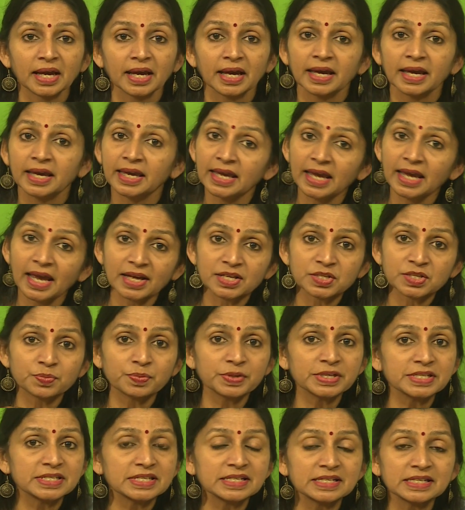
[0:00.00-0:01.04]
He
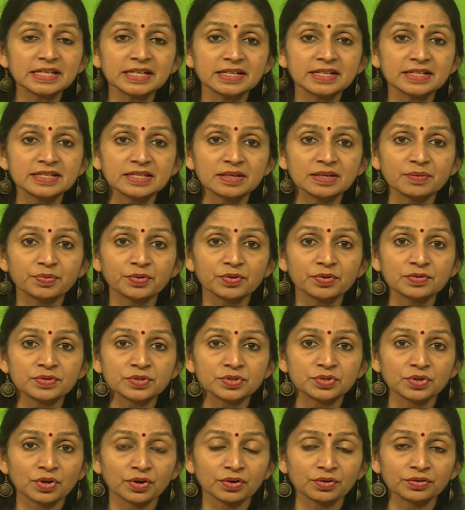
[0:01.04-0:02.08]
explicitly disapproves
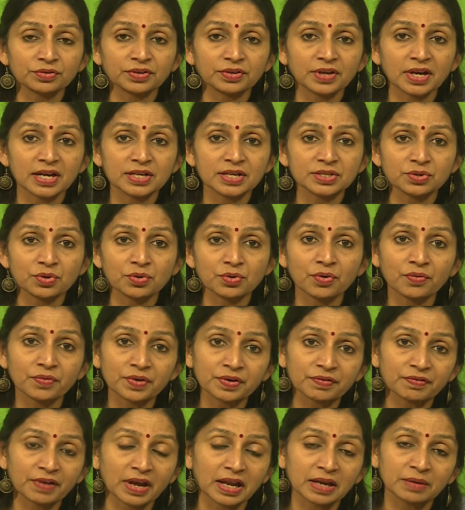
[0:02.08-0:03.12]
Dorothea's
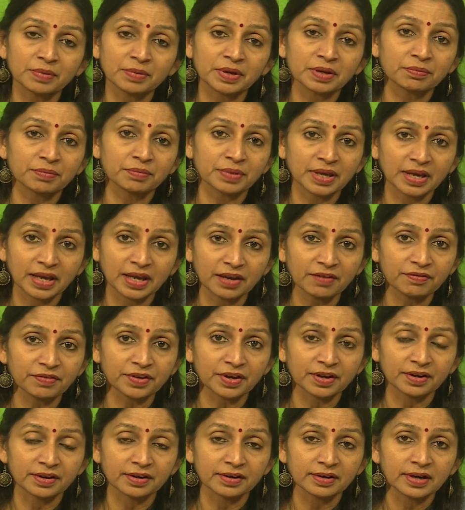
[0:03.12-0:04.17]
overwhelming
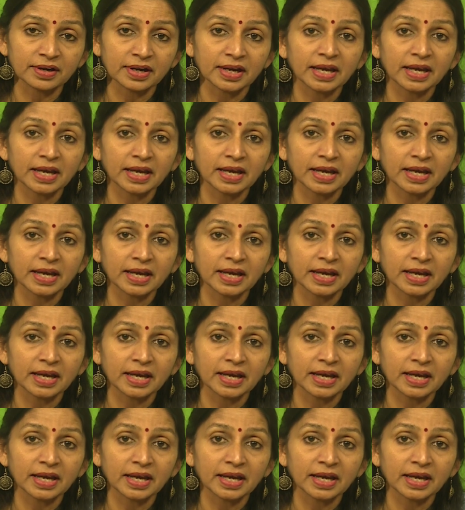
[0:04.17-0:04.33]
behavior